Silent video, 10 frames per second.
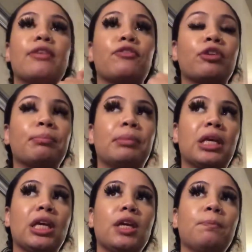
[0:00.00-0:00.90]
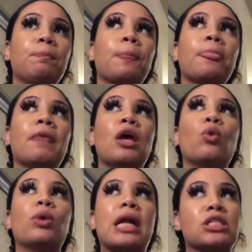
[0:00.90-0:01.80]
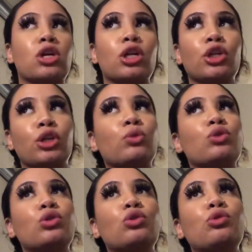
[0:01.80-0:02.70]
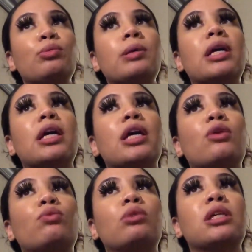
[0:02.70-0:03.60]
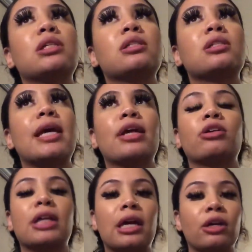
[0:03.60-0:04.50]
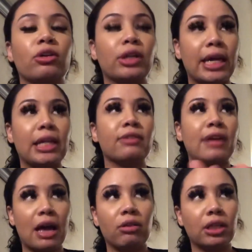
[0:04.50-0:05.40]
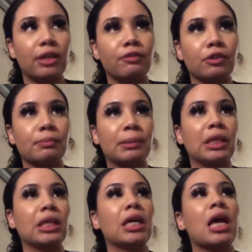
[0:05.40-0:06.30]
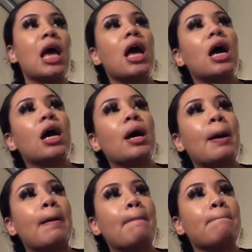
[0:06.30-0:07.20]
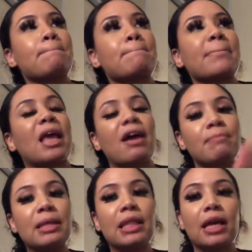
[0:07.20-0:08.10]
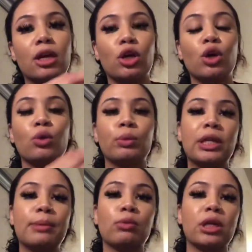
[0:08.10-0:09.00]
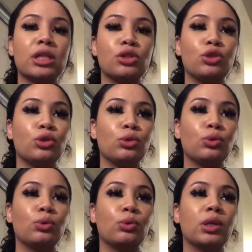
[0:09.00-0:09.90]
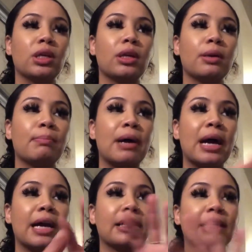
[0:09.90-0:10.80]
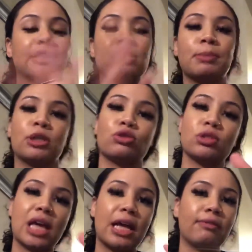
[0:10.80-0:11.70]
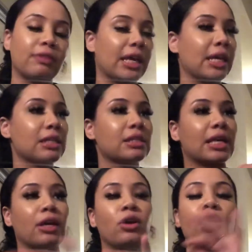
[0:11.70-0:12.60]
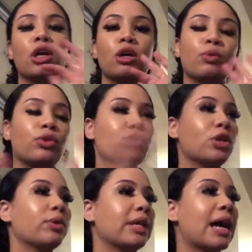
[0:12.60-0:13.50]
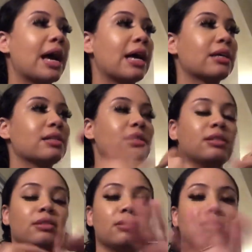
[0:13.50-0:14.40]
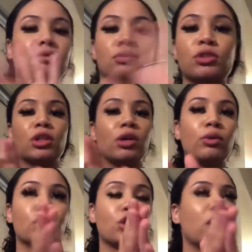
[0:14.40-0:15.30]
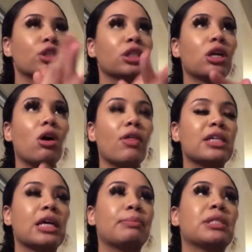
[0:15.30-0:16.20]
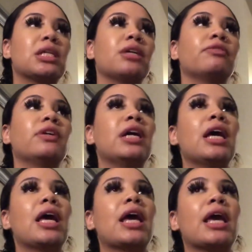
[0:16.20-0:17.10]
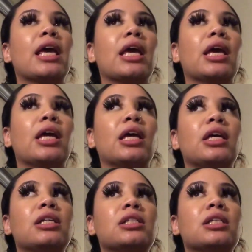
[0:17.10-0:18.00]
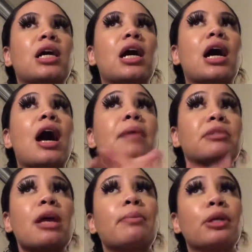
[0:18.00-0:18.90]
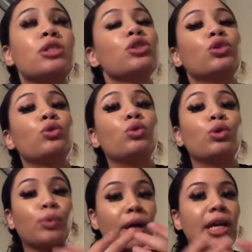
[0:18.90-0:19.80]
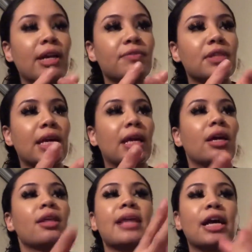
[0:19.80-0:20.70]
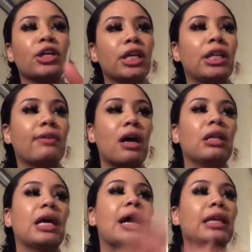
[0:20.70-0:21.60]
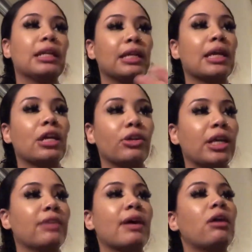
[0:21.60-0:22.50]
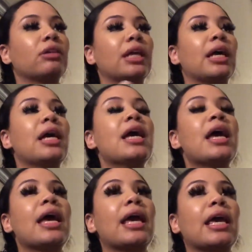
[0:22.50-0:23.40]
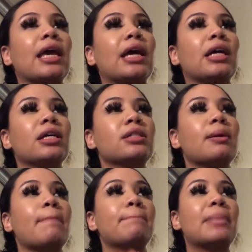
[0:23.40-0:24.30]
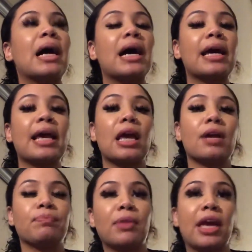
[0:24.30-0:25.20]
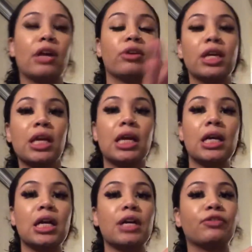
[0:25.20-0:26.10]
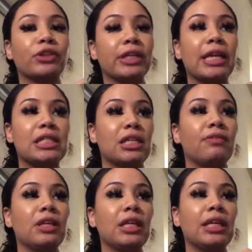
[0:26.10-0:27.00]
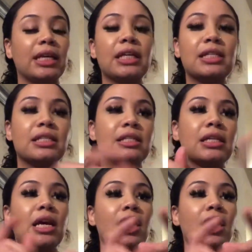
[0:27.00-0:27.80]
for me, when I started YouTube, it was a creative outlet for me. I've been reading more into the spiritual side of things, like with the zodiacs and, astrology, all that type of stuff. And I'm the type of person who craves that creative outlet. I need that creative outlet. And my area of creativity is,